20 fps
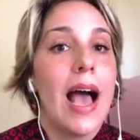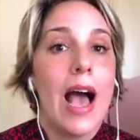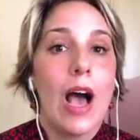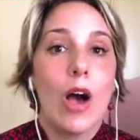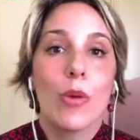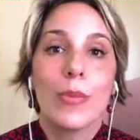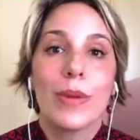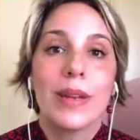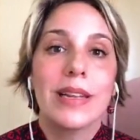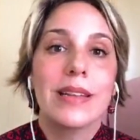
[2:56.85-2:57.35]

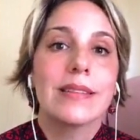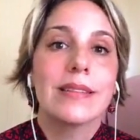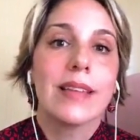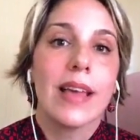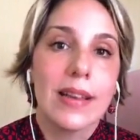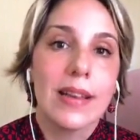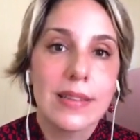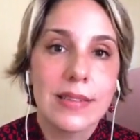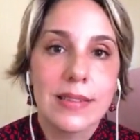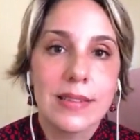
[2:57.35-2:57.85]
How many
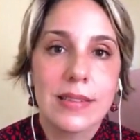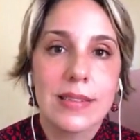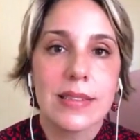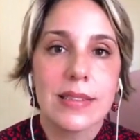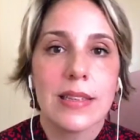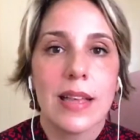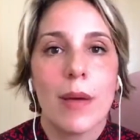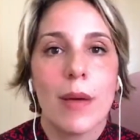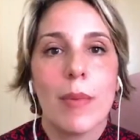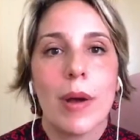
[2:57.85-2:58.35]

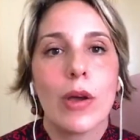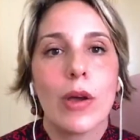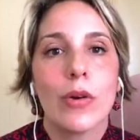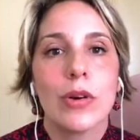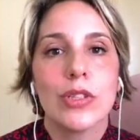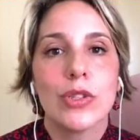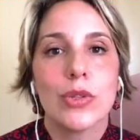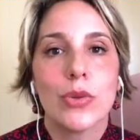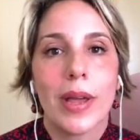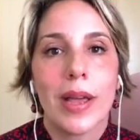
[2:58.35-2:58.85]
texts am I
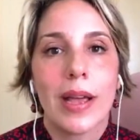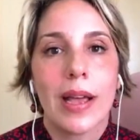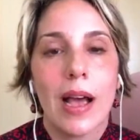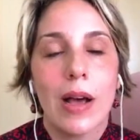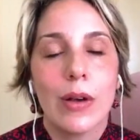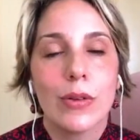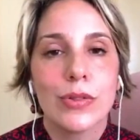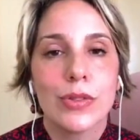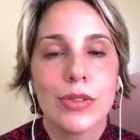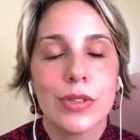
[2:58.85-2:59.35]
going to
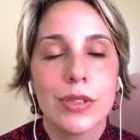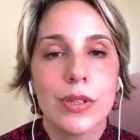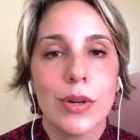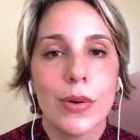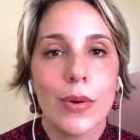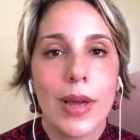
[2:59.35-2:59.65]
encounter?